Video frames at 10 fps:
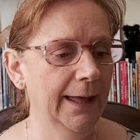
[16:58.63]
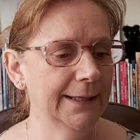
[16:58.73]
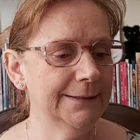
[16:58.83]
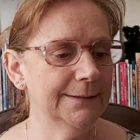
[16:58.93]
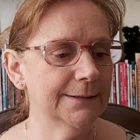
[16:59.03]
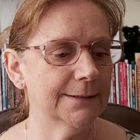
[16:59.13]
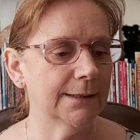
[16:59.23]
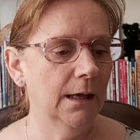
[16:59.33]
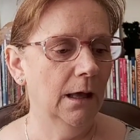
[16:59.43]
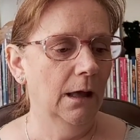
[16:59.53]
And
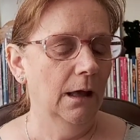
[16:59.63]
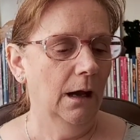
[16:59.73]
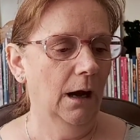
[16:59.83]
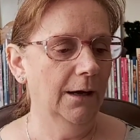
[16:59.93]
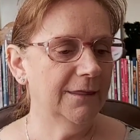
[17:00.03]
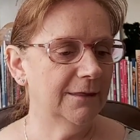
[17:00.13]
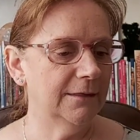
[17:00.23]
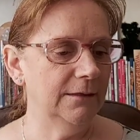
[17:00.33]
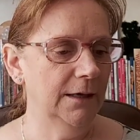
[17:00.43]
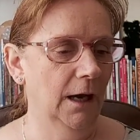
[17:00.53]
I,
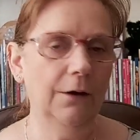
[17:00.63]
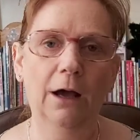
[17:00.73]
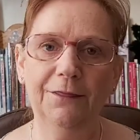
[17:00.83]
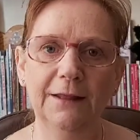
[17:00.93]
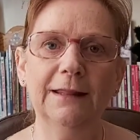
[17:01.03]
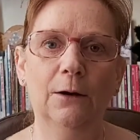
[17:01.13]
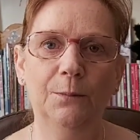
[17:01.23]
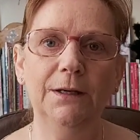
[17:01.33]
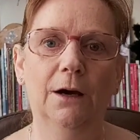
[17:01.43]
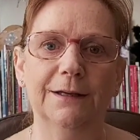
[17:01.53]
you know, I think
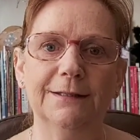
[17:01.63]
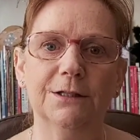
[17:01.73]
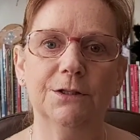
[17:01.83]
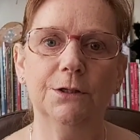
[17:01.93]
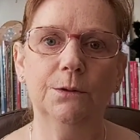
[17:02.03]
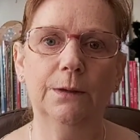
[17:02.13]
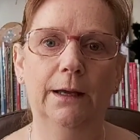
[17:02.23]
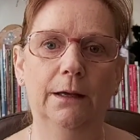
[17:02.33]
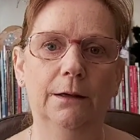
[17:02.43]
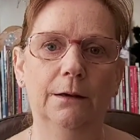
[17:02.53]
that would be nice to
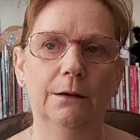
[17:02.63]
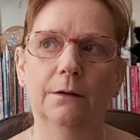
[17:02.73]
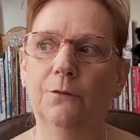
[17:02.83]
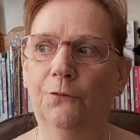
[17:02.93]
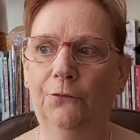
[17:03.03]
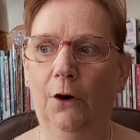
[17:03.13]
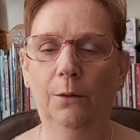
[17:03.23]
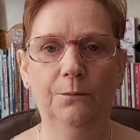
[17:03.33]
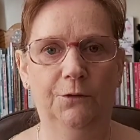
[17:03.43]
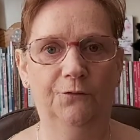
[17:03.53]
do uh,
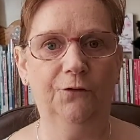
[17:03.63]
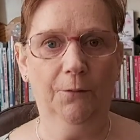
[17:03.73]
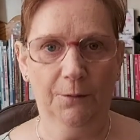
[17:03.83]
from